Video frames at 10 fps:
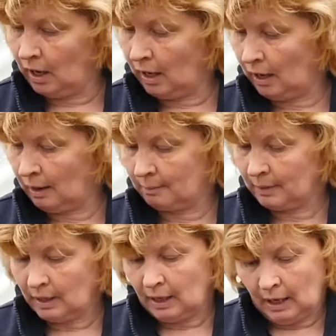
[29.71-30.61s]
And
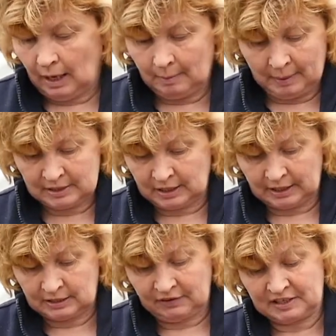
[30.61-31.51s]

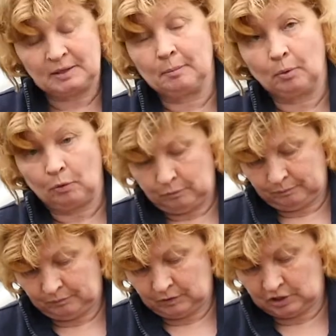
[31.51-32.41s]
basically it's very simple.
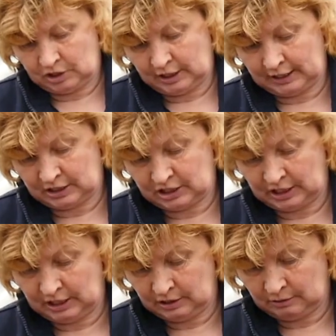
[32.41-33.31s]
You just take the
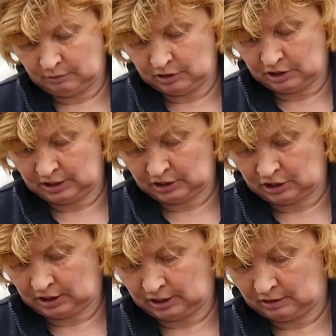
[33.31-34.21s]
seed, which is
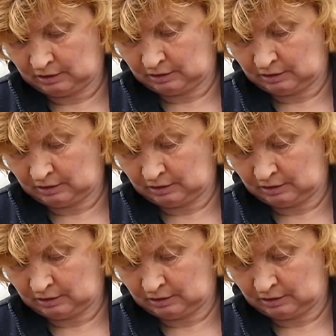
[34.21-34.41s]
actually